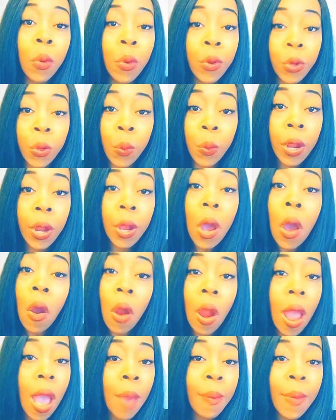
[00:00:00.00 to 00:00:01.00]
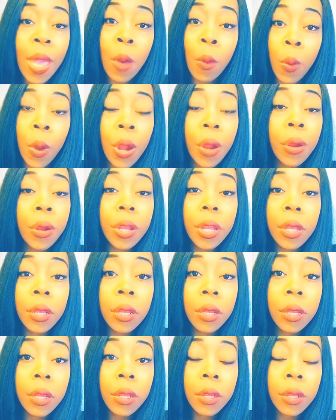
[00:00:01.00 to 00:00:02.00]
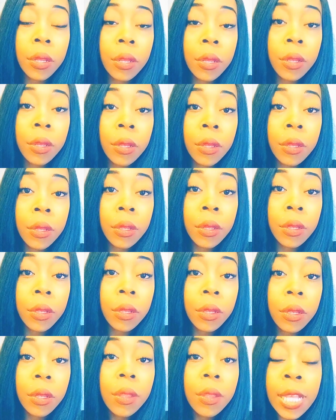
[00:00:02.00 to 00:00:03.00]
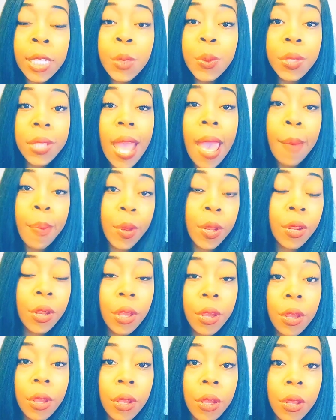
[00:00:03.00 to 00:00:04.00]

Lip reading: to work or I'm at work. That's what's happening here.